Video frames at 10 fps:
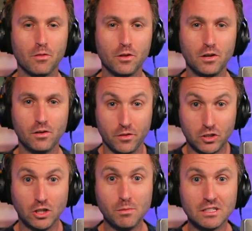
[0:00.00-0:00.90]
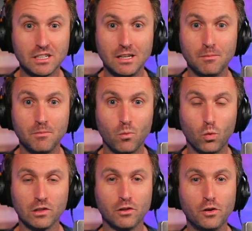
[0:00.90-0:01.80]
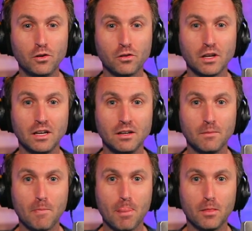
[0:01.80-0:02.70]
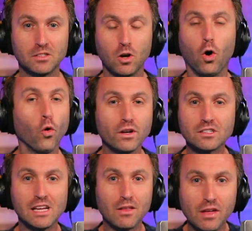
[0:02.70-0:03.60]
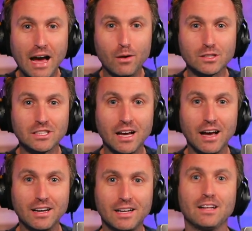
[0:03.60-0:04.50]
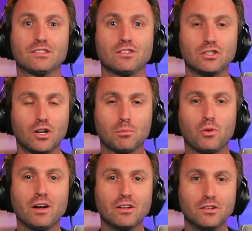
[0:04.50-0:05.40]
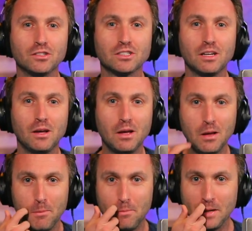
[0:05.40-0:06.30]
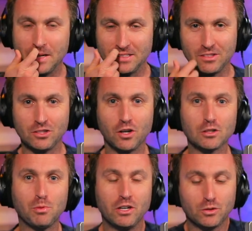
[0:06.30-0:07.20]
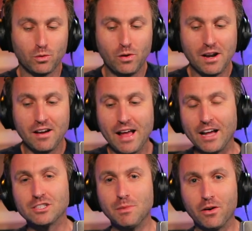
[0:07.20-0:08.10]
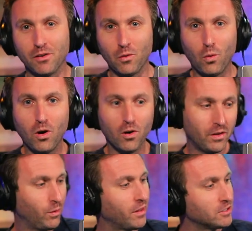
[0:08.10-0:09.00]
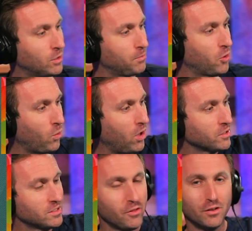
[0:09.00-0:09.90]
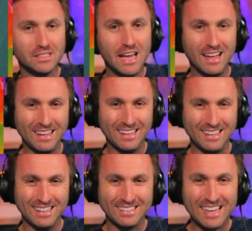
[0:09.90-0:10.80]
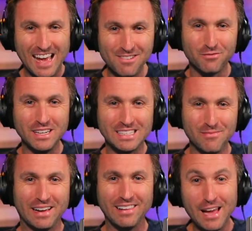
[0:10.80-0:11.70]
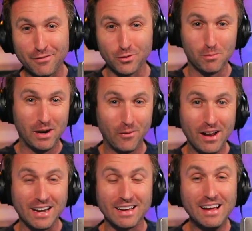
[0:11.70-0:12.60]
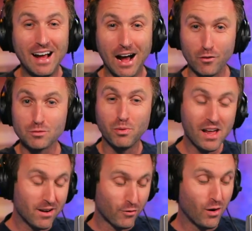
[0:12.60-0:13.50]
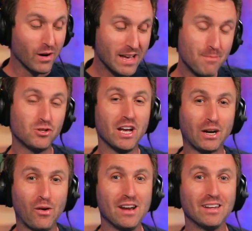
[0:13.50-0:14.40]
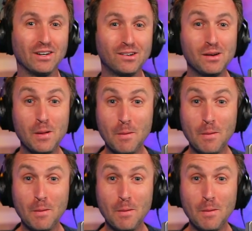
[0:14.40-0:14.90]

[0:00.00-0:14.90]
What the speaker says: the German team would literally always take the outside against the Shark players because the Sharks players were ready to edge them out on the wall, and they realized, whoop, the wall is another 10 feet to my left or my right. I was planning to throw a hip check right here,